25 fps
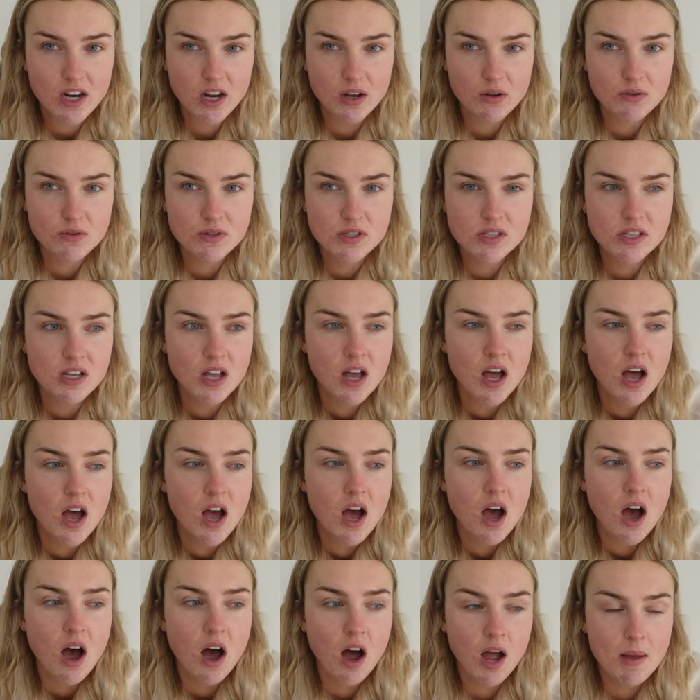oats
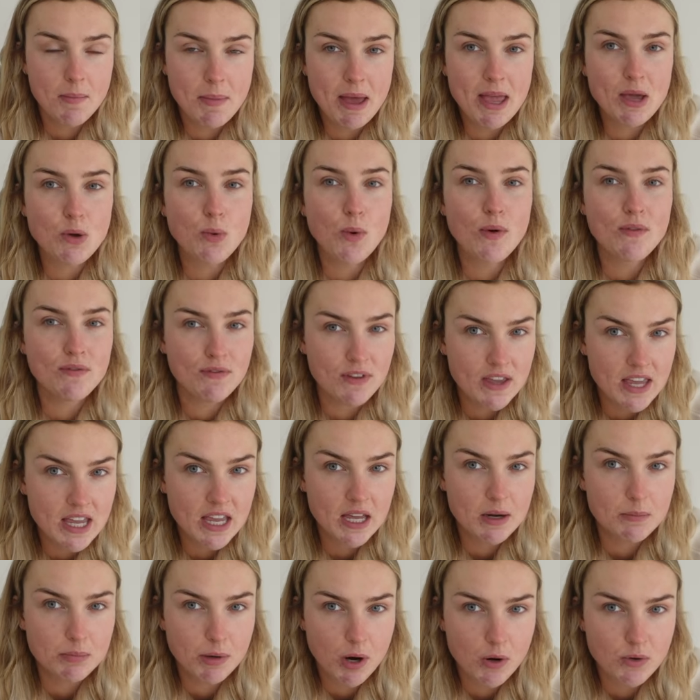I make with
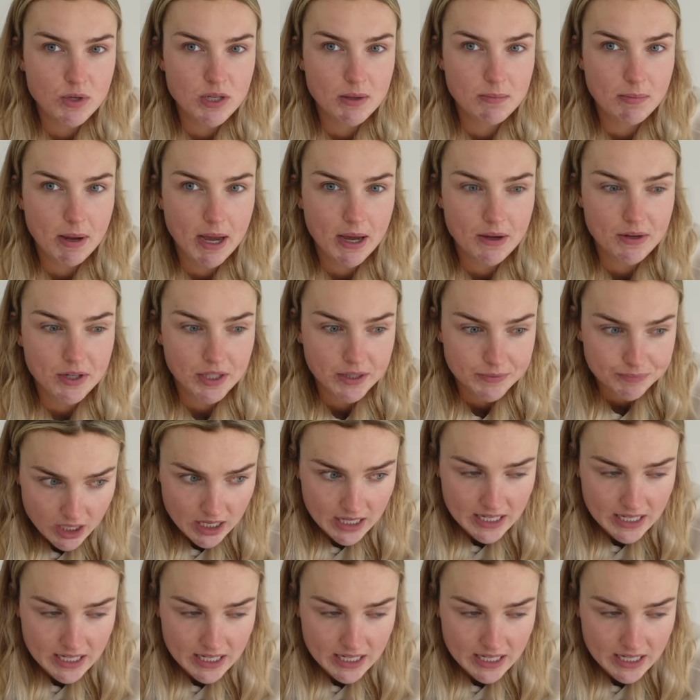vegan protein powder.